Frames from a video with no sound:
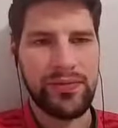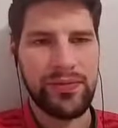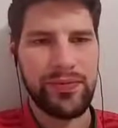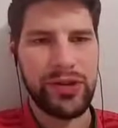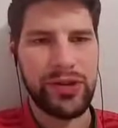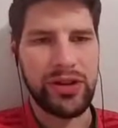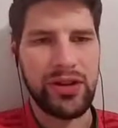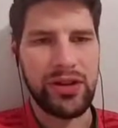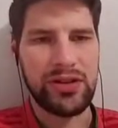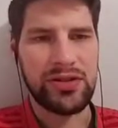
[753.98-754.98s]
See, I think
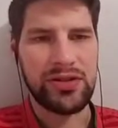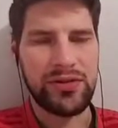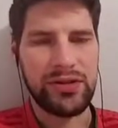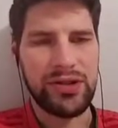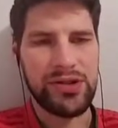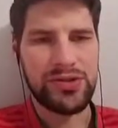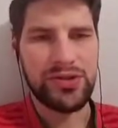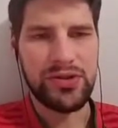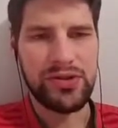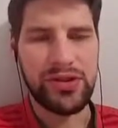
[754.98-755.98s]
against Inferno towers you can
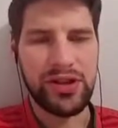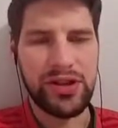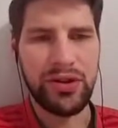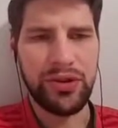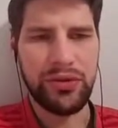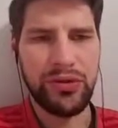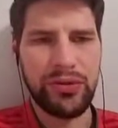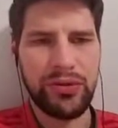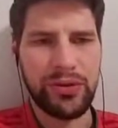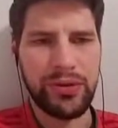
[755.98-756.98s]
either heal through them
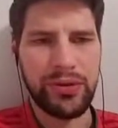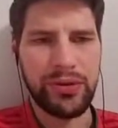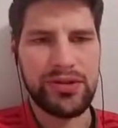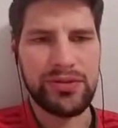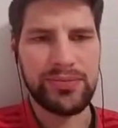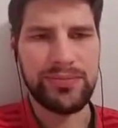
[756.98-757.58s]
or freeze them.